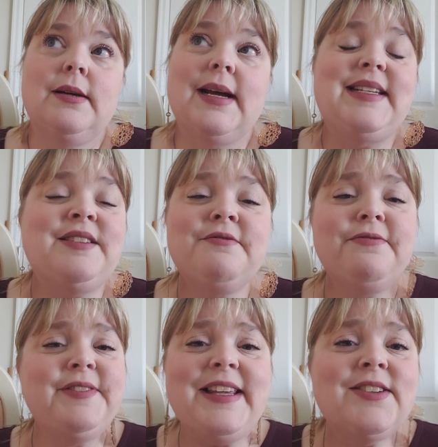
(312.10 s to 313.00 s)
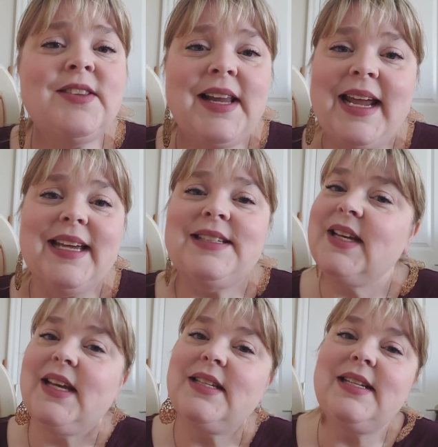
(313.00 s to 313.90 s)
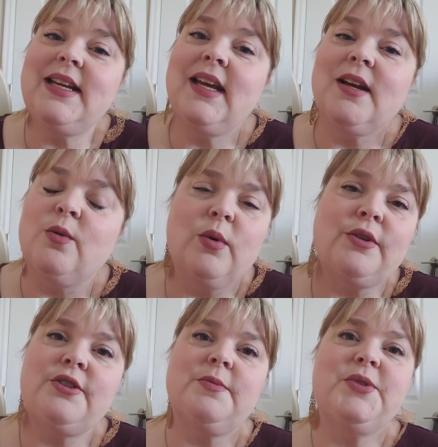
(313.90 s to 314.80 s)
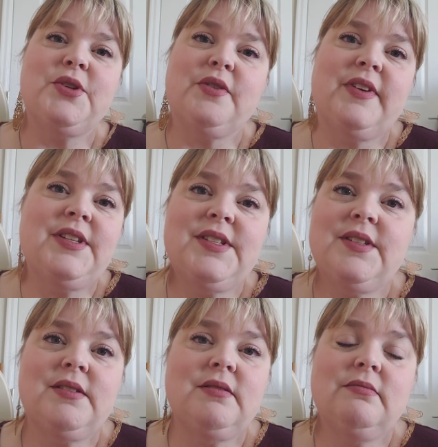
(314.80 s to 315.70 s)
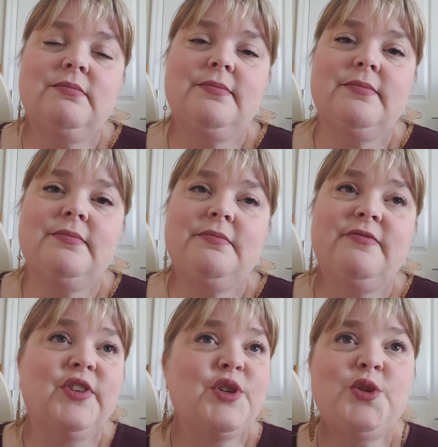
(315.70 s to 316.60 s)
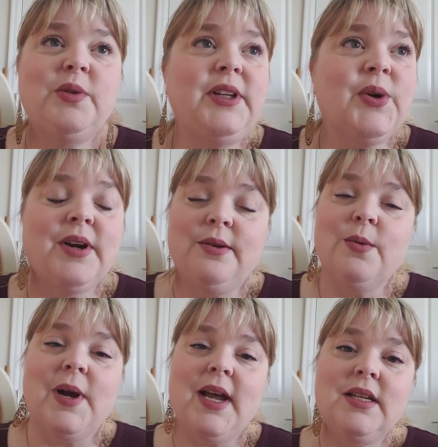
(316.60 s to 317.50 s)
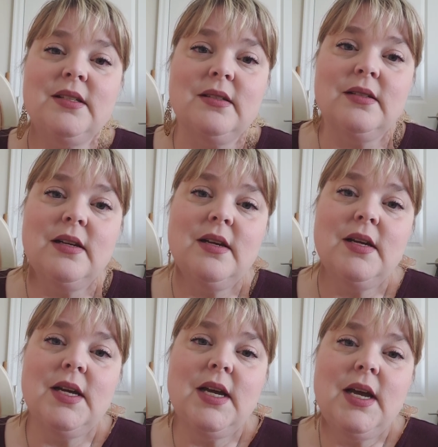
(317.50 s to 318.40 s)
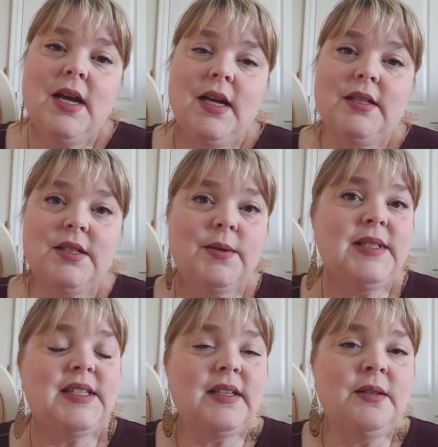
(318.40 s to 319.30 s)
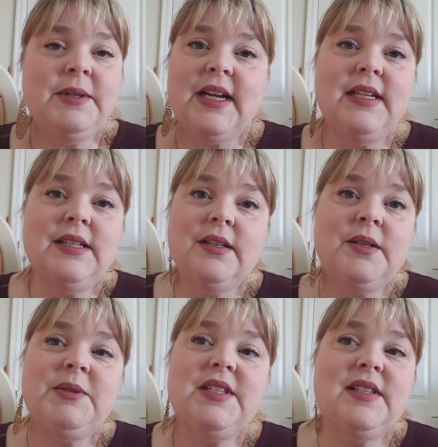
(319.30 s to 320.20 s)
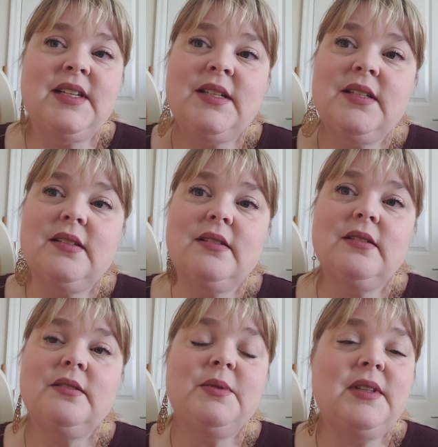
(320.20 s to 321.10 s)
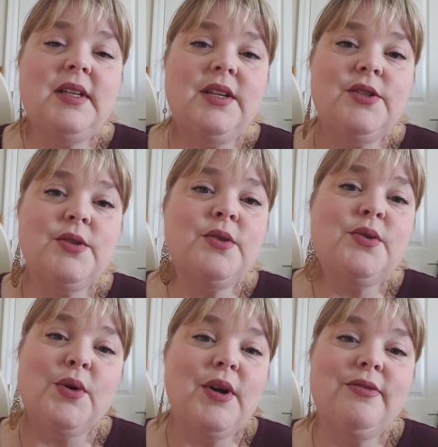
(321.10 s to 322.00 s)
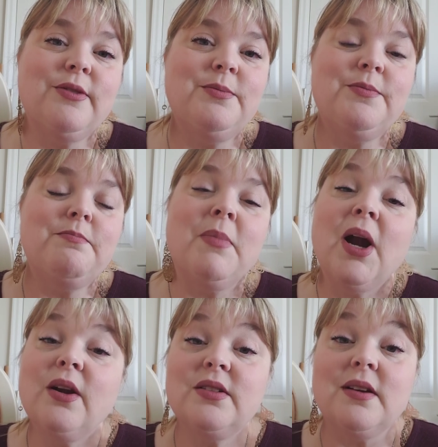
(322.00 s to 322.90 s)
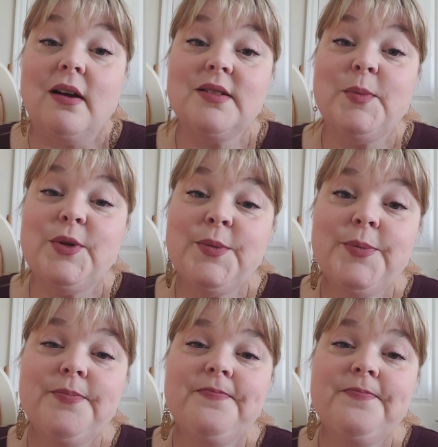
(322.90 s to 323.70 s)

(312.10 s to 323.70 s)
I didn't feel like attending a worship service, virtually or otherwise. And so instead, what I did was sit with the Easter story from Mark's Gospel